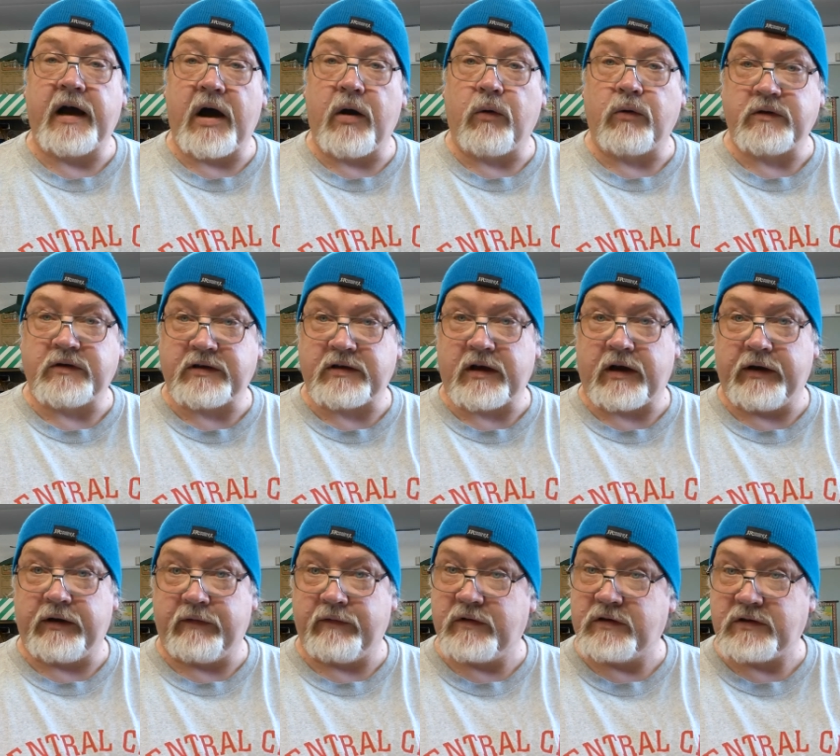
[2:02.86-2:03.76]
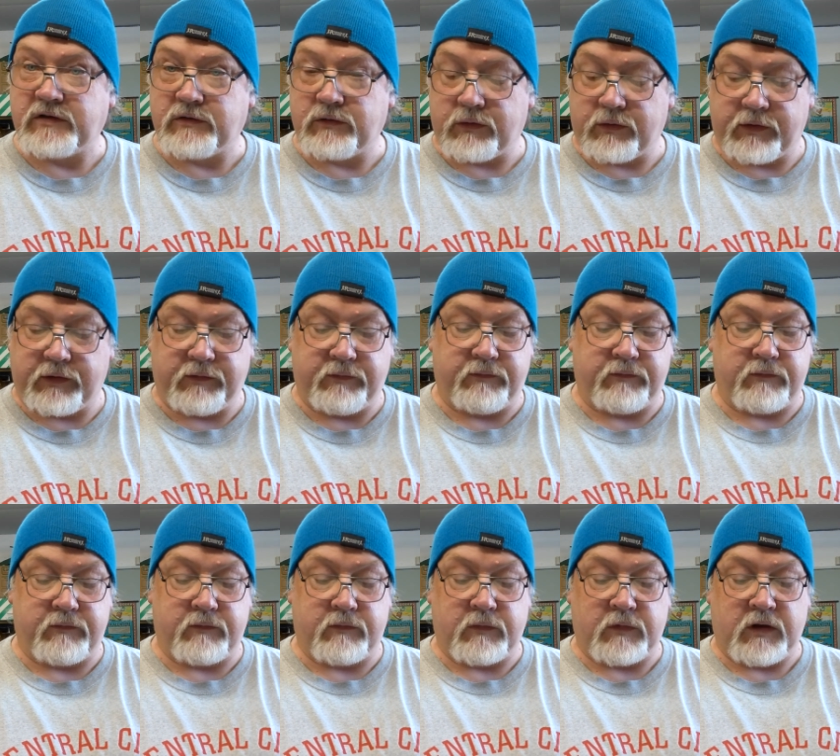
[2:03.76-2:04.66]
our side of the story.
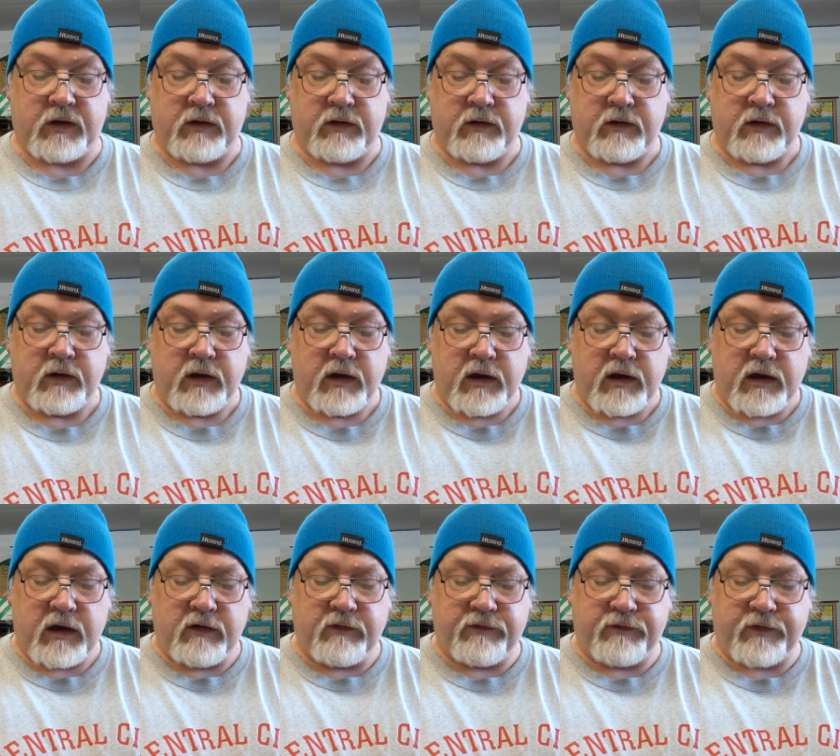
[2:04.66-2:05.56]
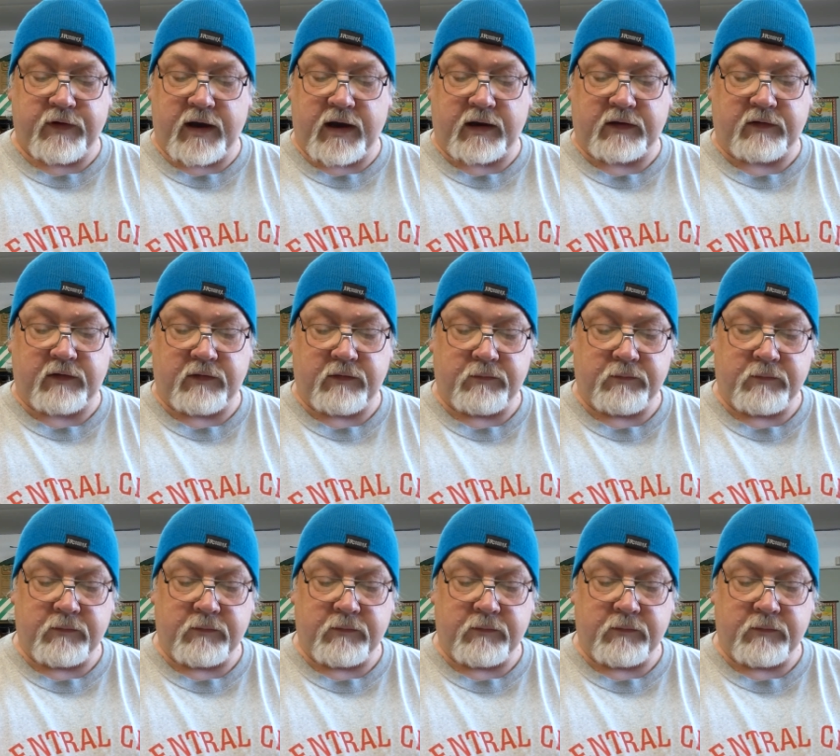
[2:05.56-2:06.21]
In fact,